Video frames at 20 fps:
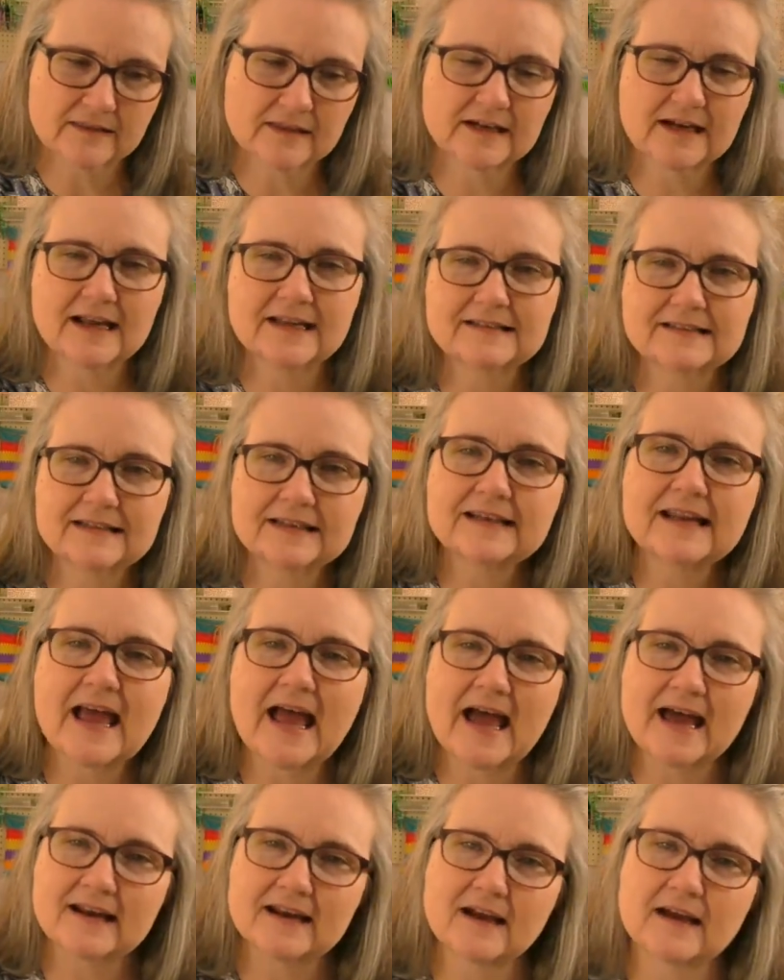that I did
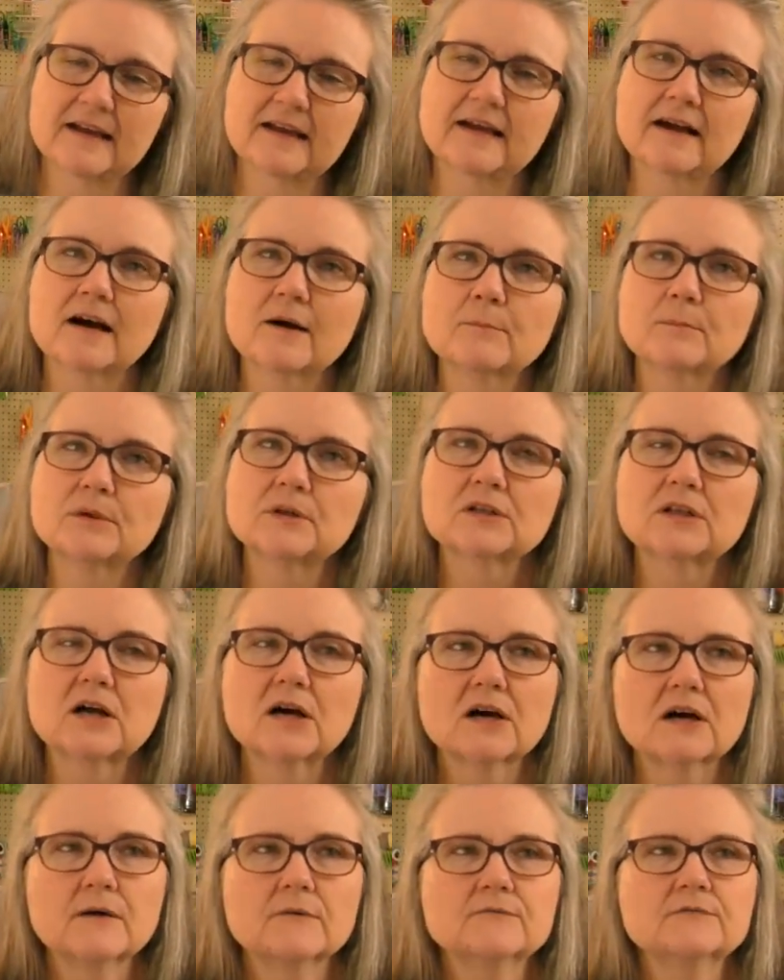add a couple
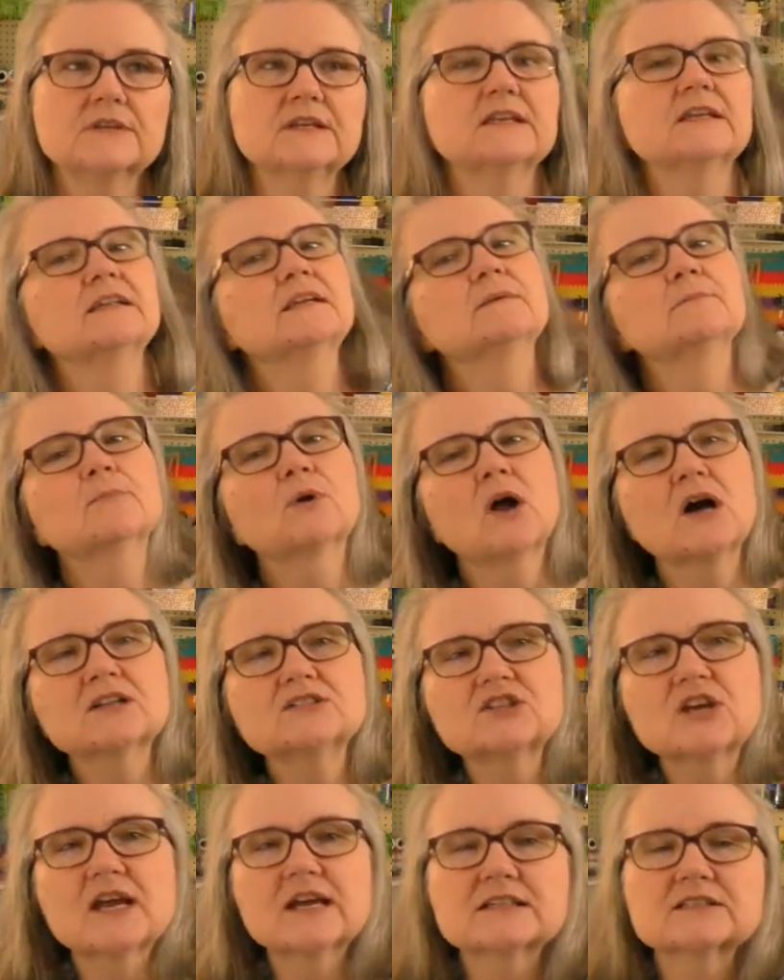of knitting
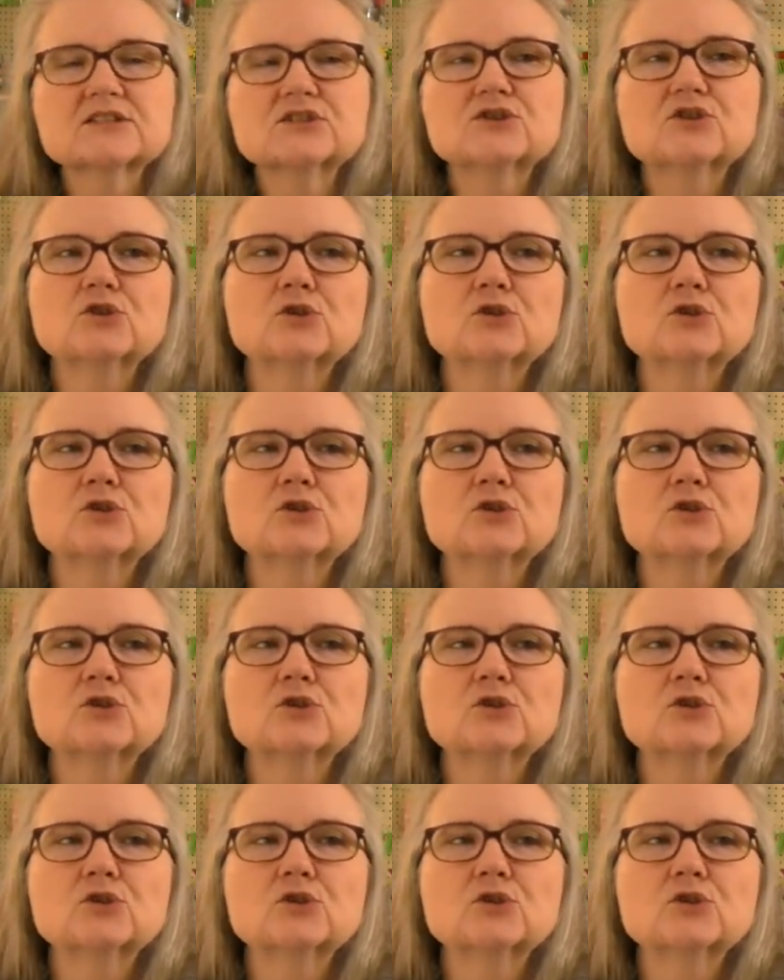projects